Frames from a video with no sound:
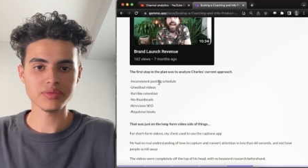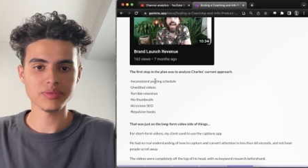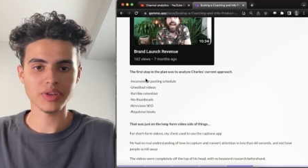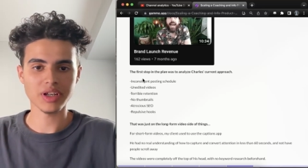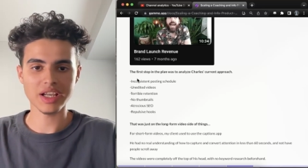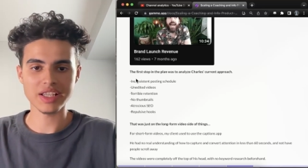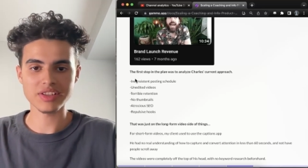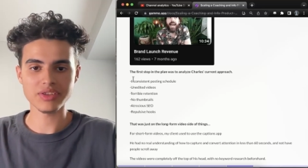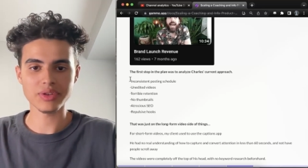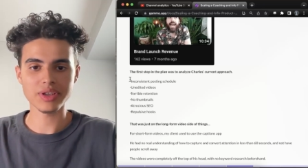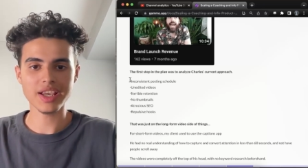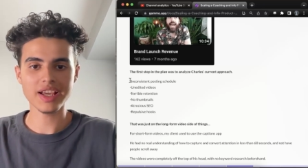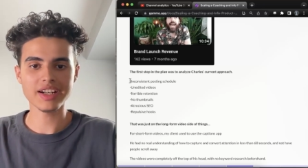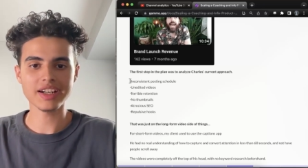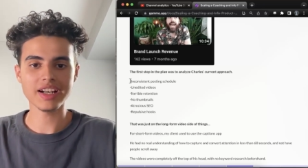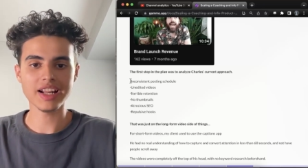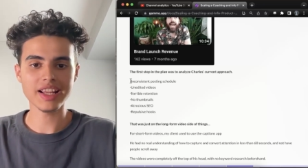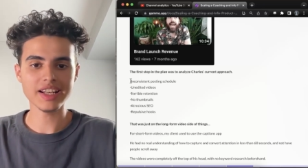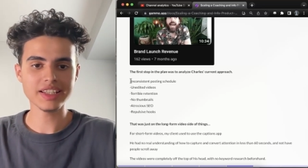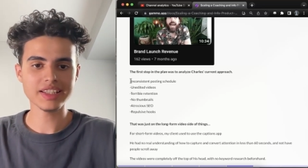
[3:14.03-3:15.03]
Okay, so he had
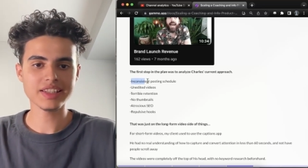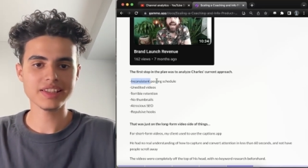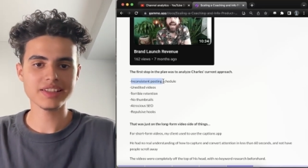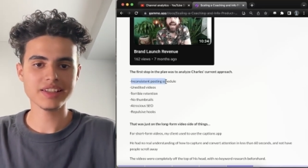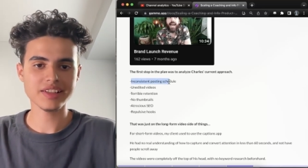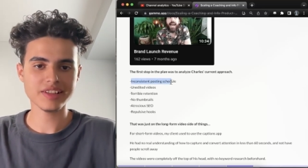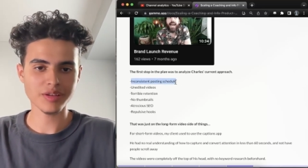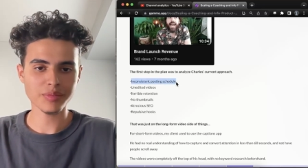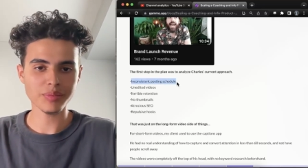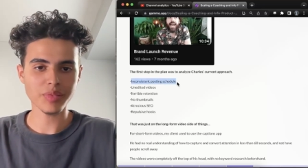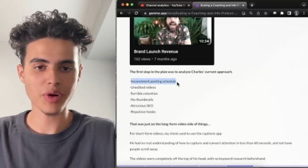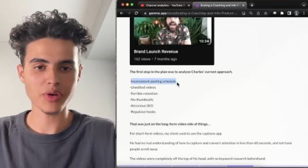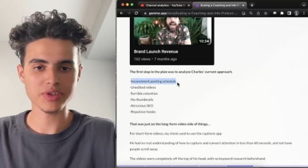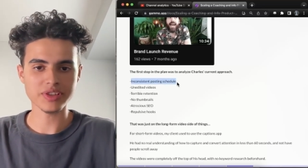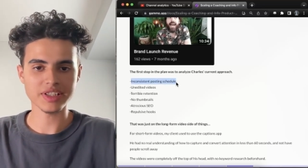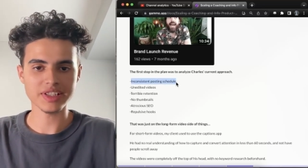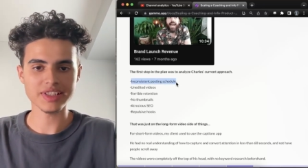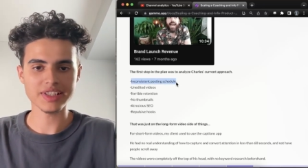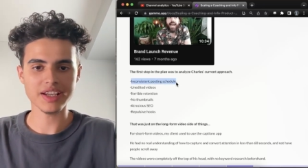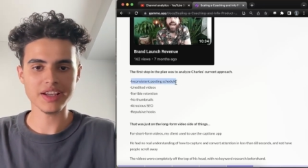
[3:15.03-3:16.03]
an inconsistent
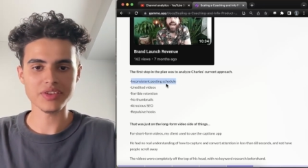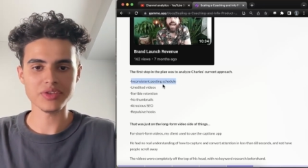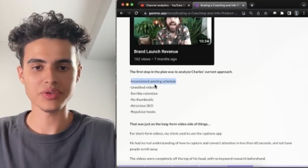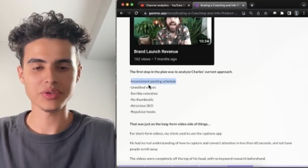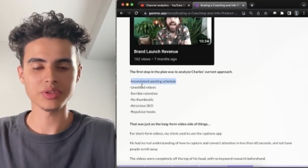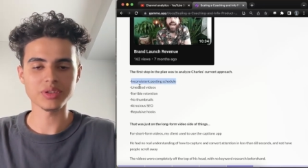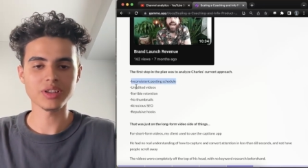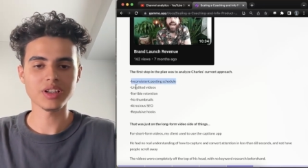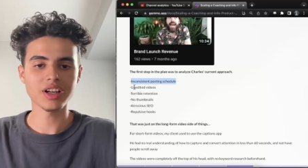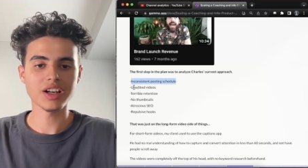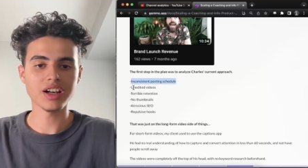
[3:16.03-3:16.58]
posting schedule,